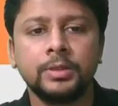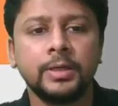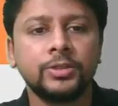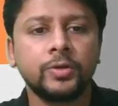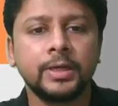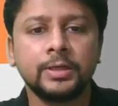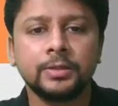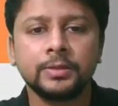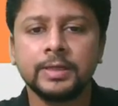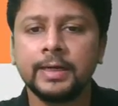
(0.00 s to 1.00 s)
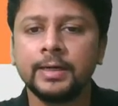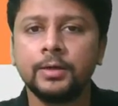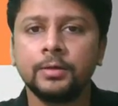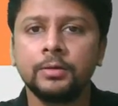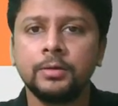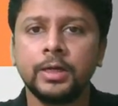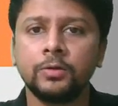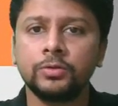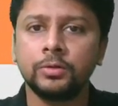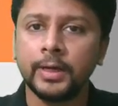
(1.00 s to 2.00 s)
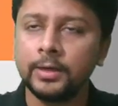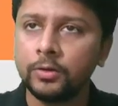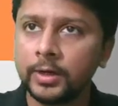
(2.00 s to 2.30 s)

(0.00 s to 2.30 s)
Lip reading: educators and you